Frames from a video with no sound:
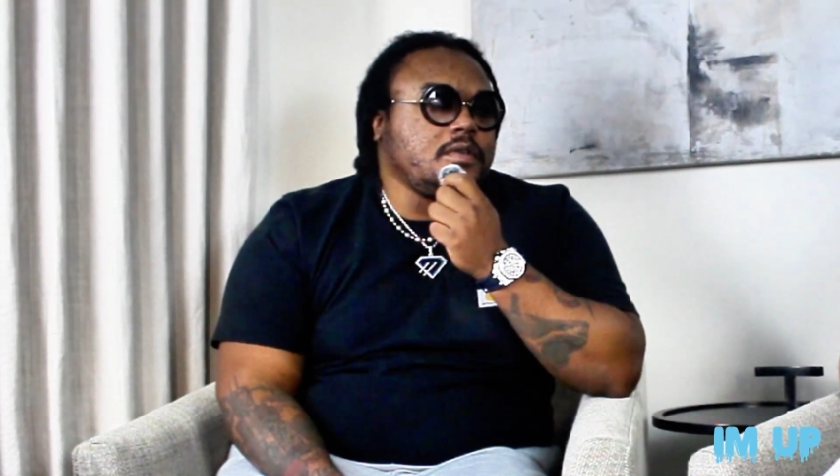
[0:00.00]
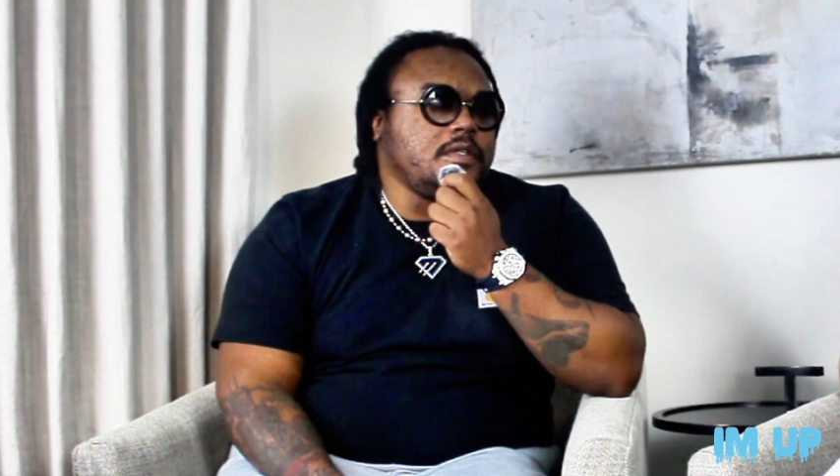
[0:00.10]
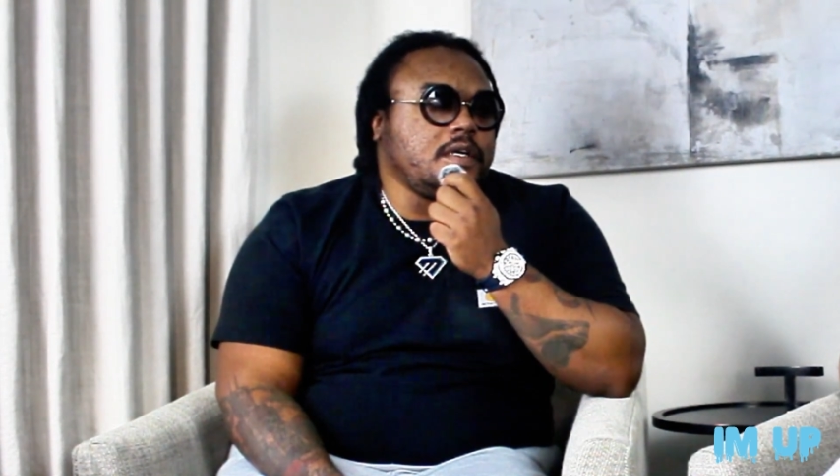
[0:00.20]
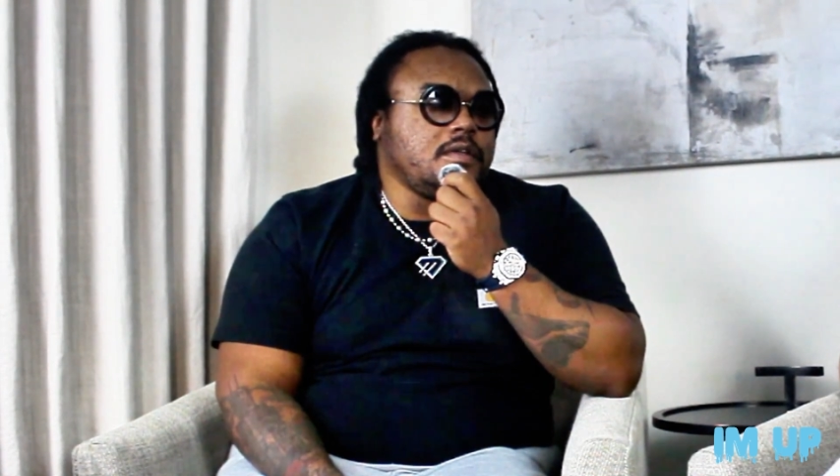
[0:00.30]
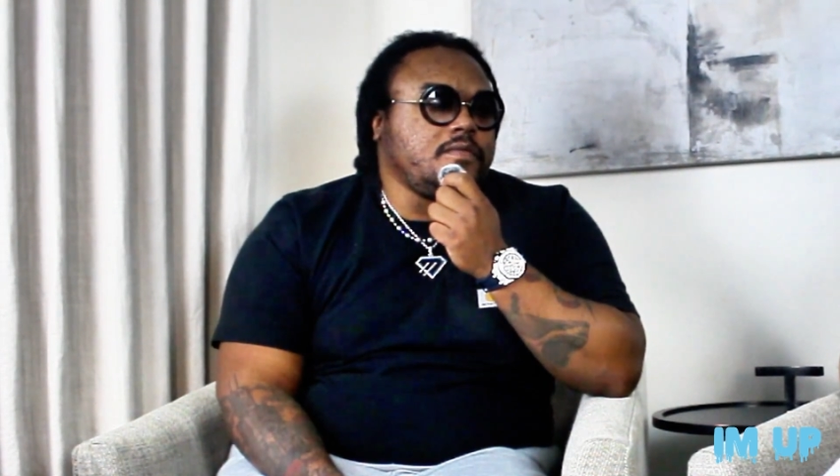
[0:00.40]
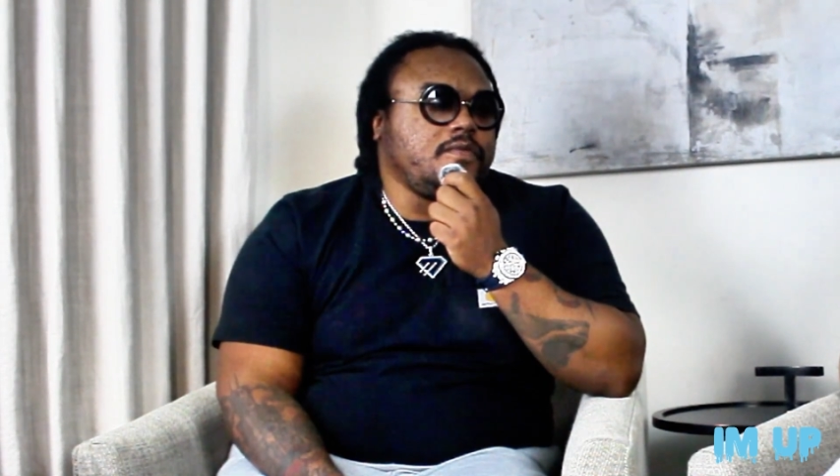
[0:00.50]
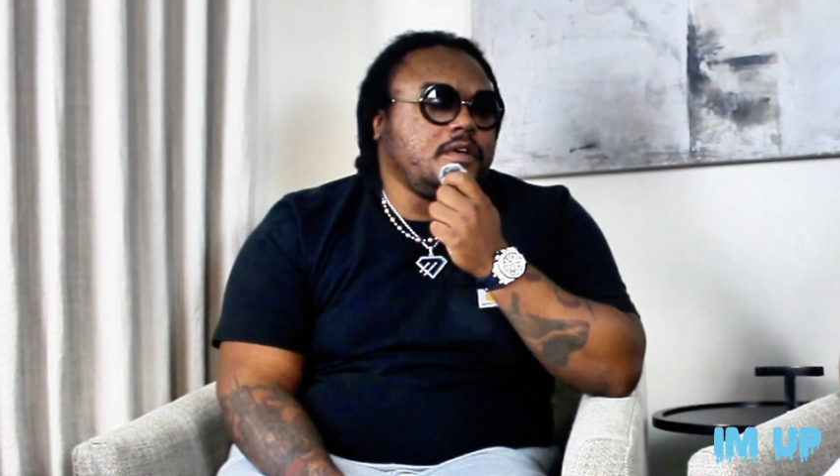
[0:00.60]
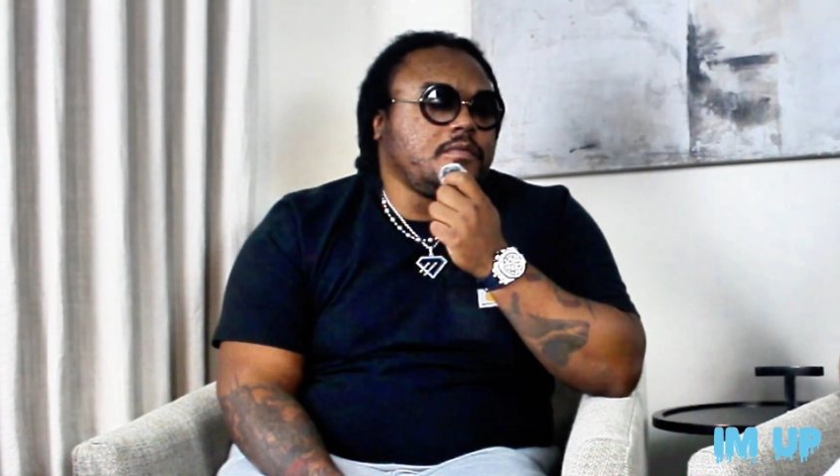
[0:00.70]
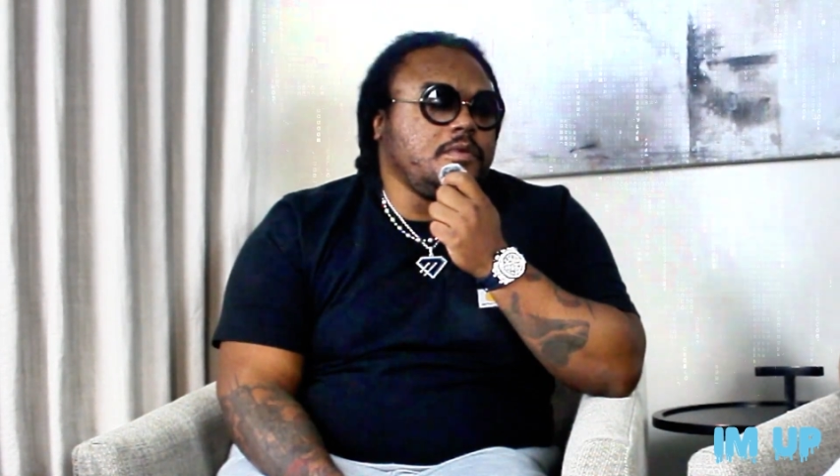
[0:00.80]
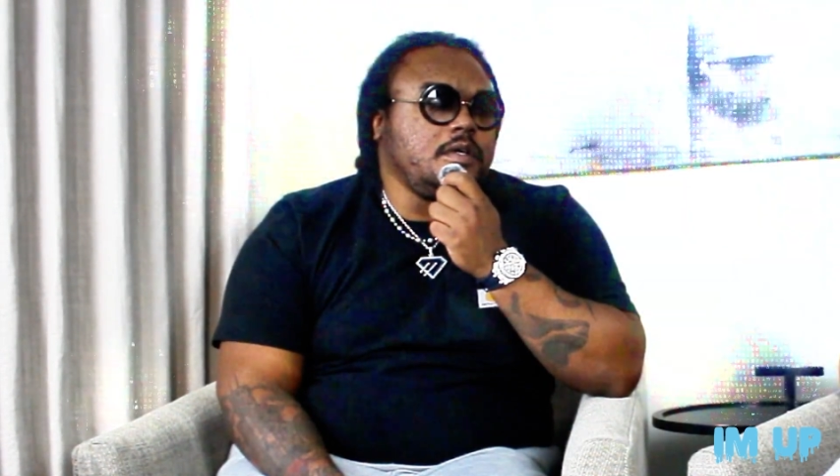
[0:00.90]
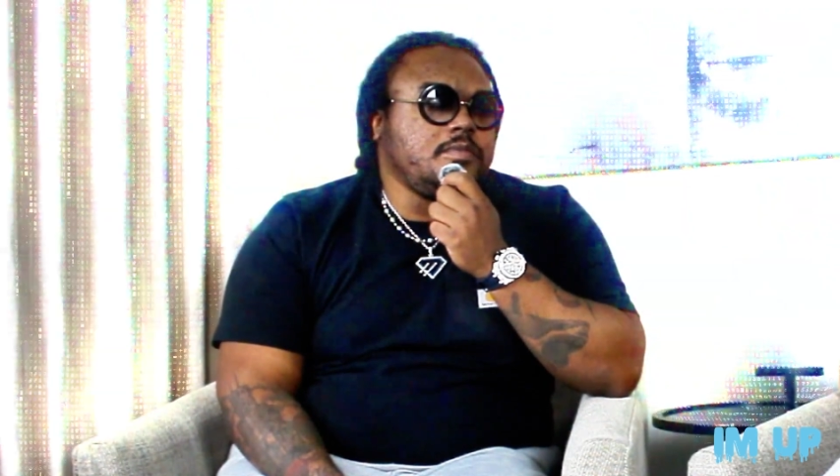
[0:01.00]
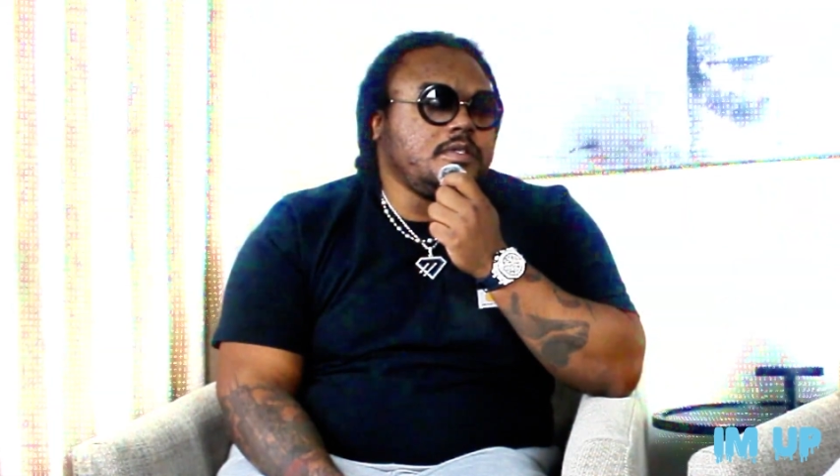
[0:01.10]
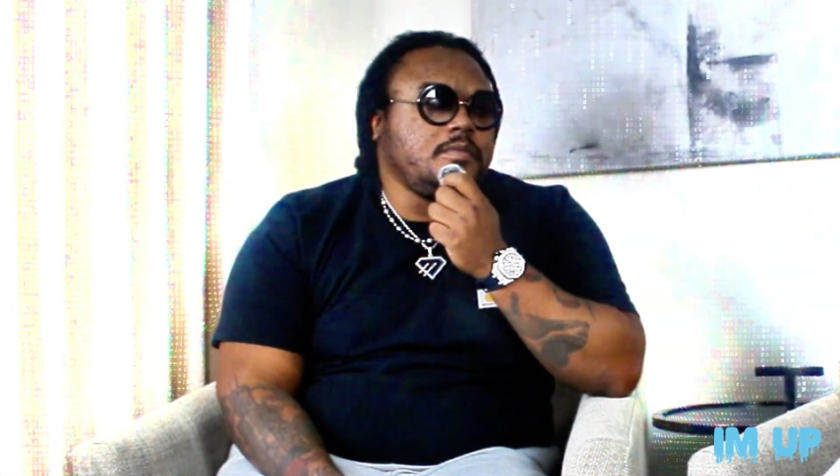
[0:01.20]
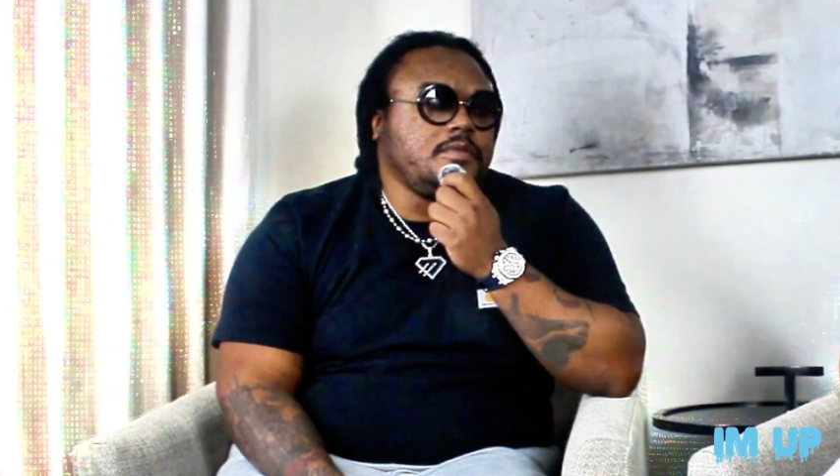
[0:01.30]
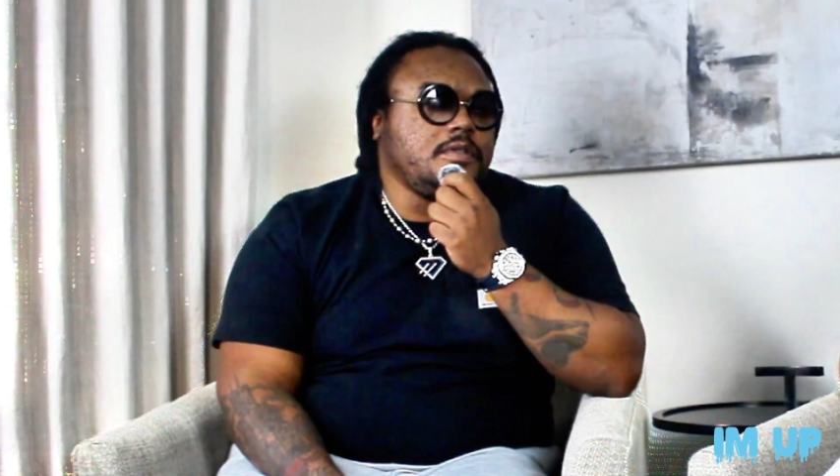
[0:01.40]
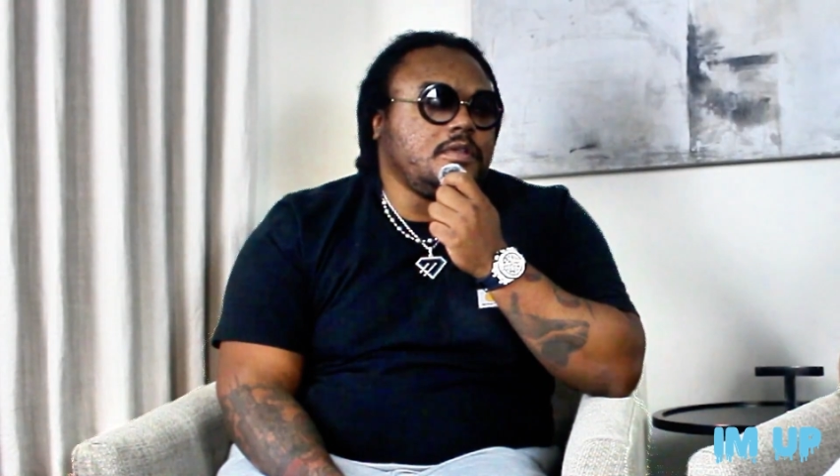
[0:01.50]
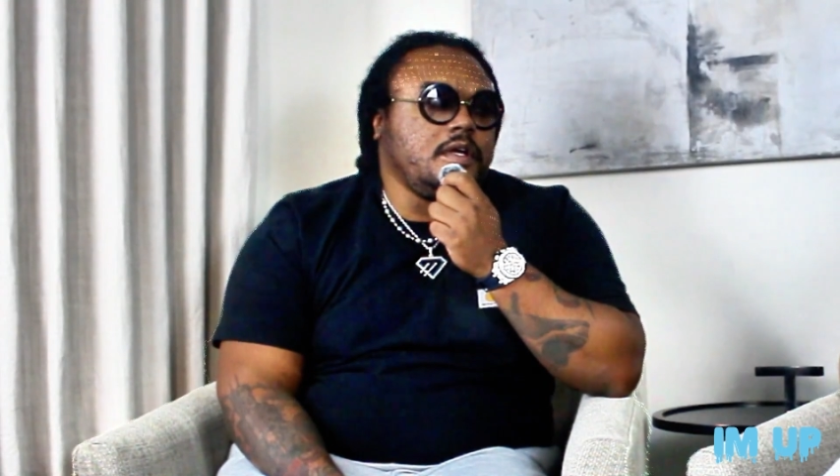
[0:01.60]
because that could fuck me up or some shit.